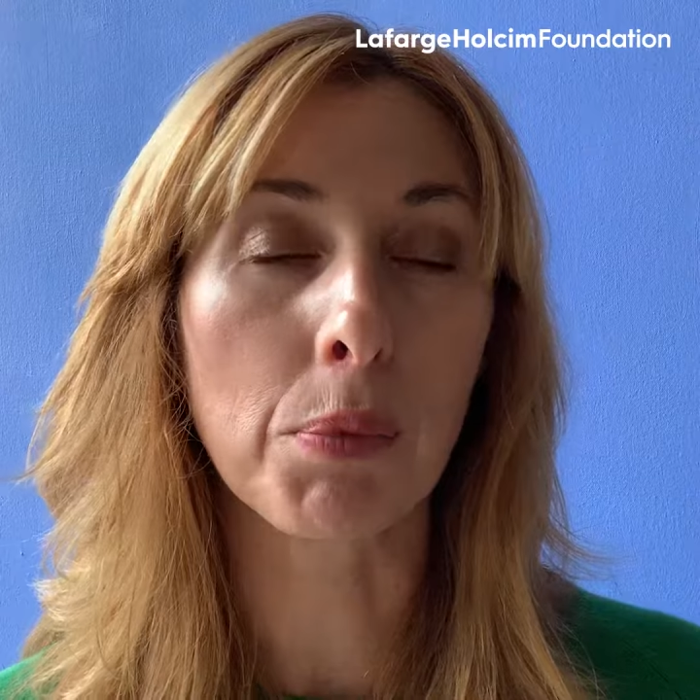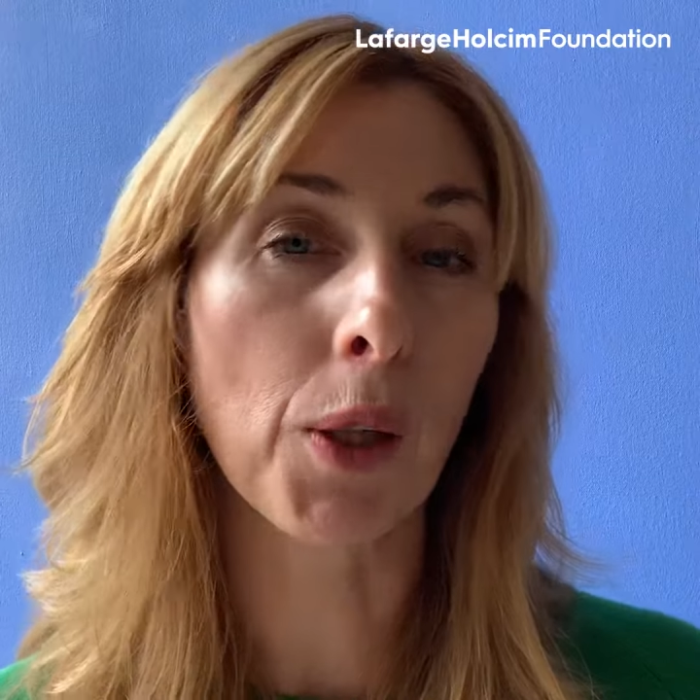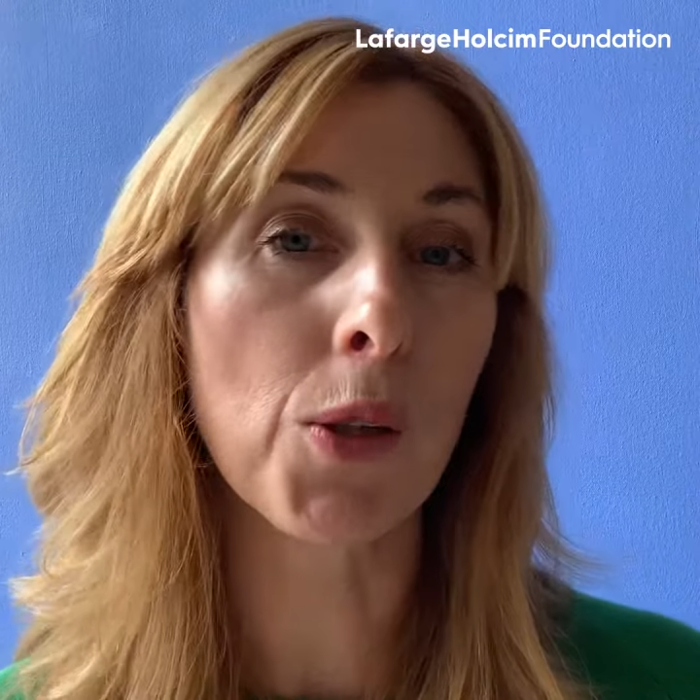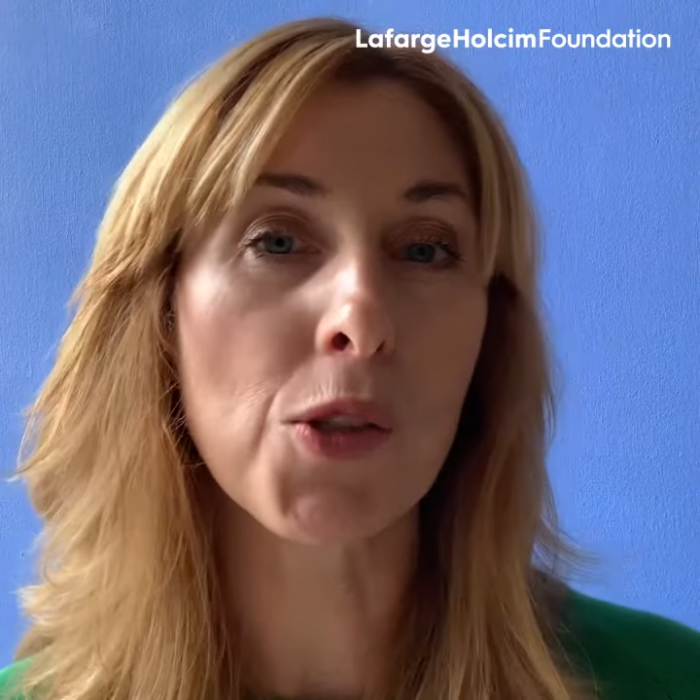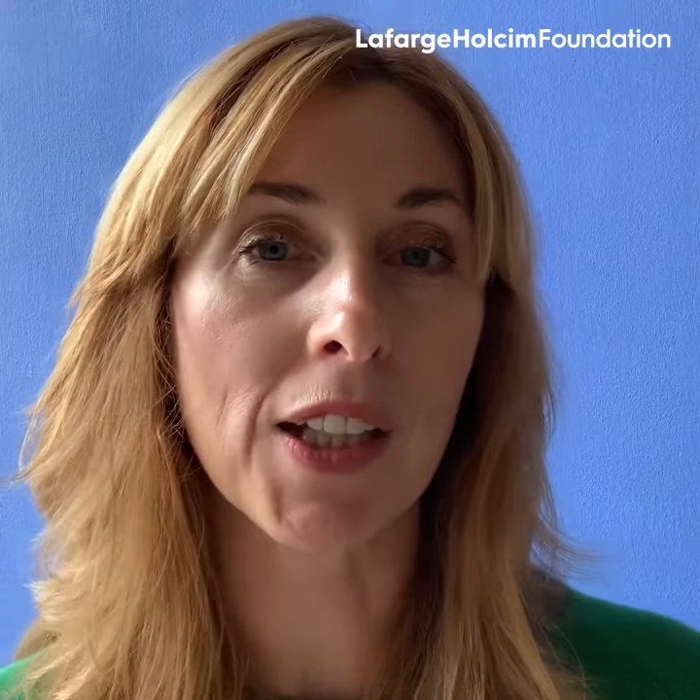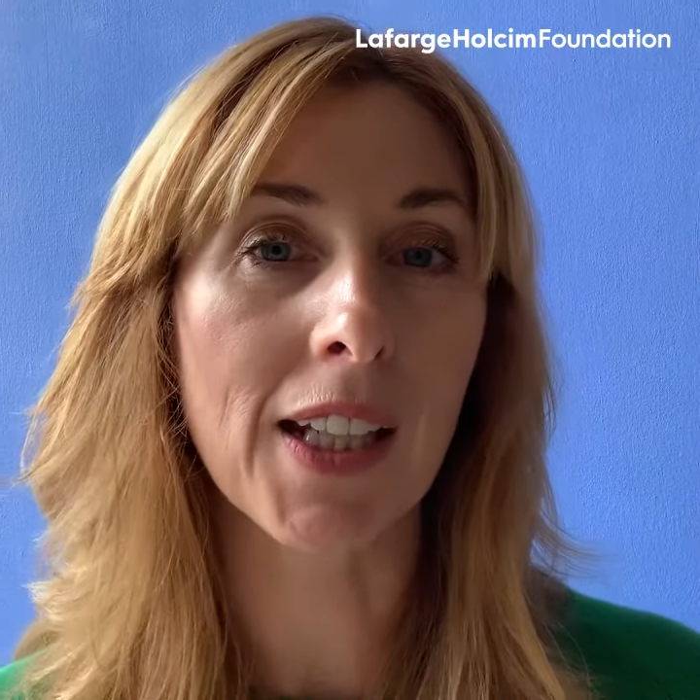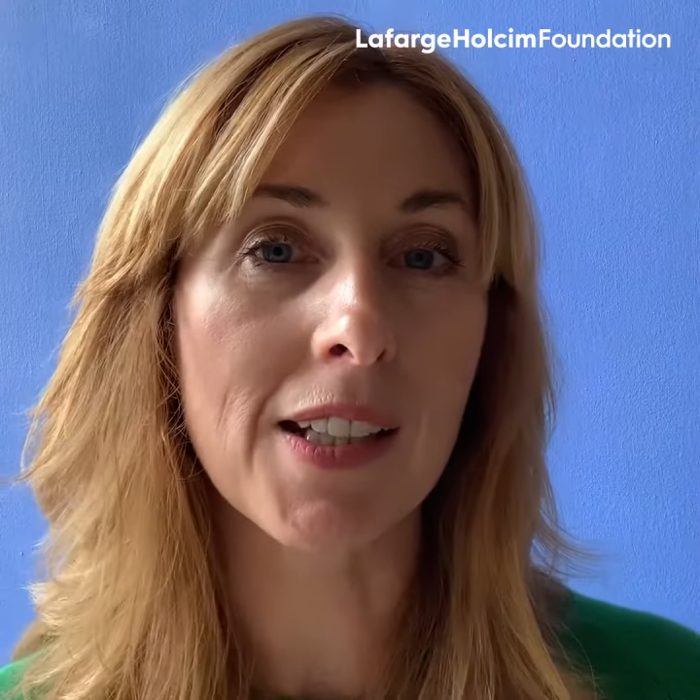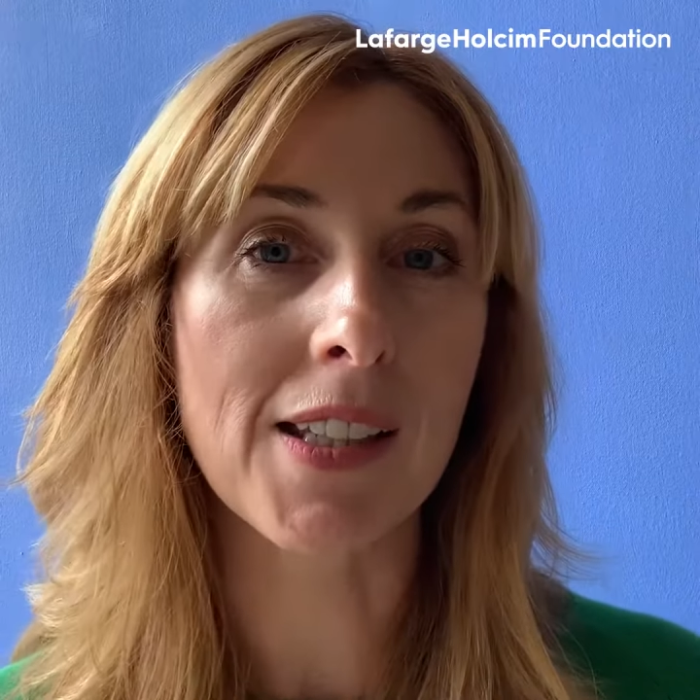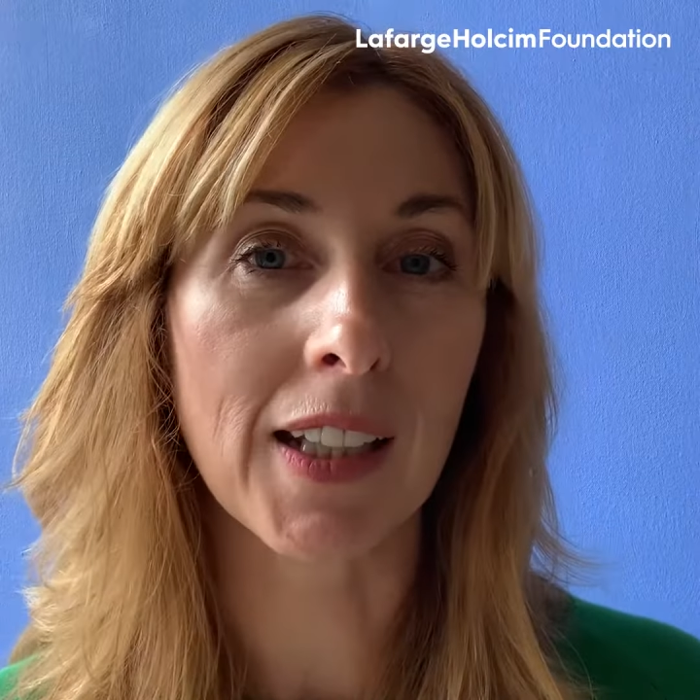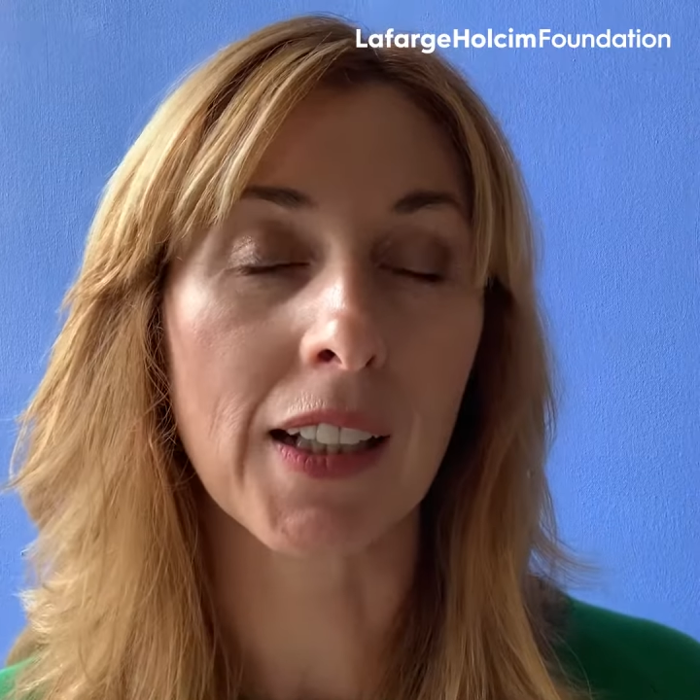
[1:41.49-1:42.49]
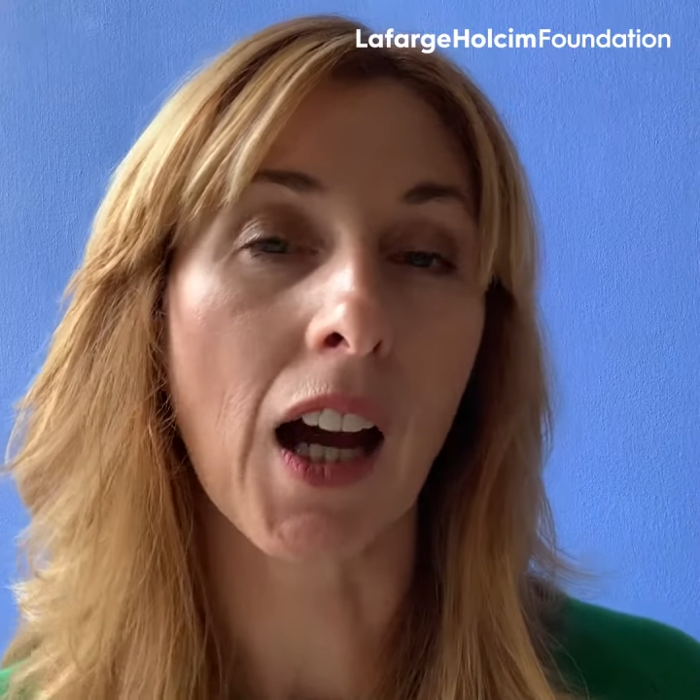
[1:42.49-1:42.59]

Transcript: projects and